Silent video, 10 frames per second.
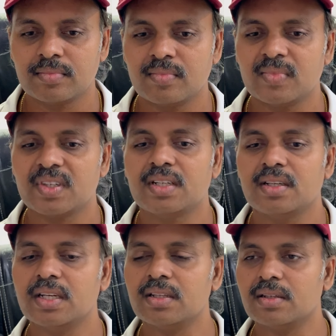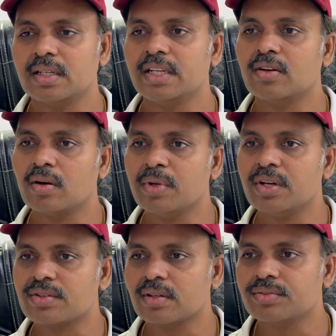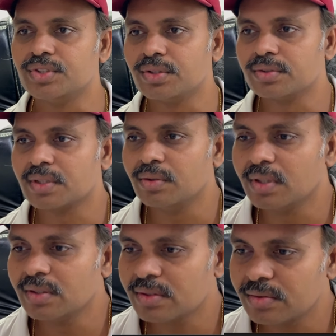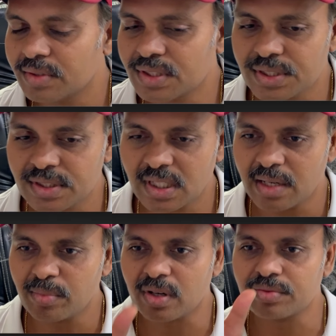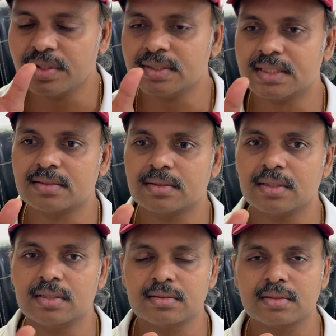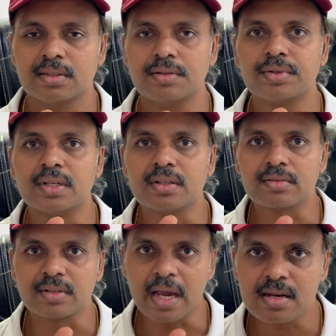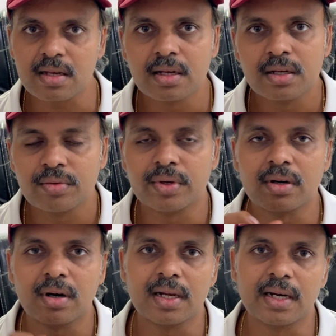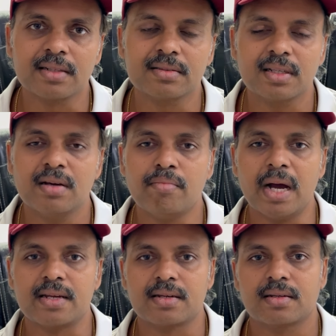right, any combination of zeros and ones, which the number of digits is, if it is 8, we call that as a byte,